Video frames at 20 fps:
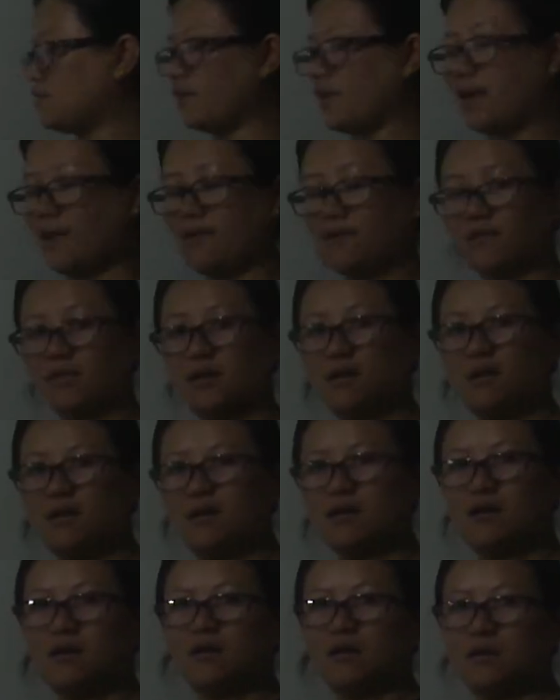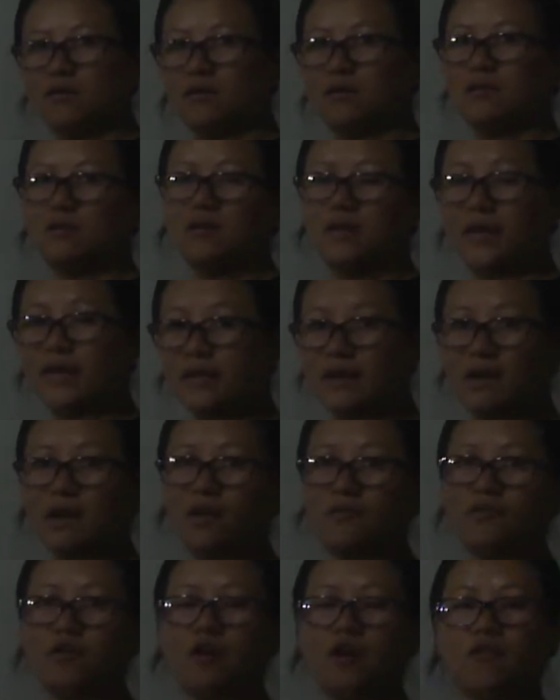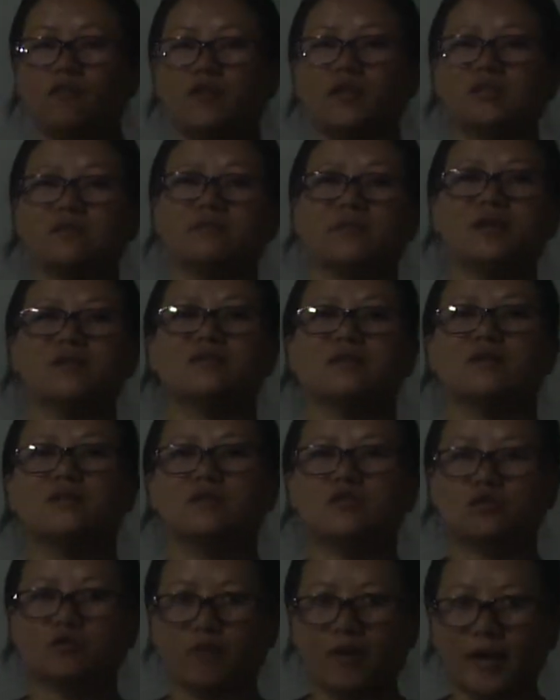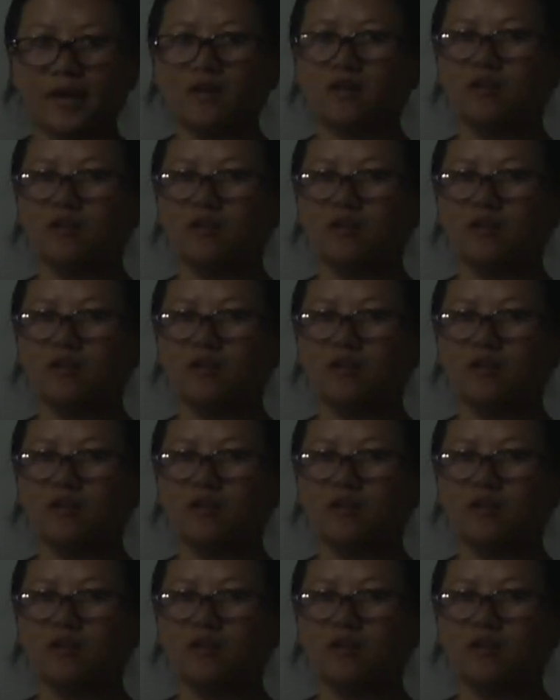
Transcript: we have area we always measure in square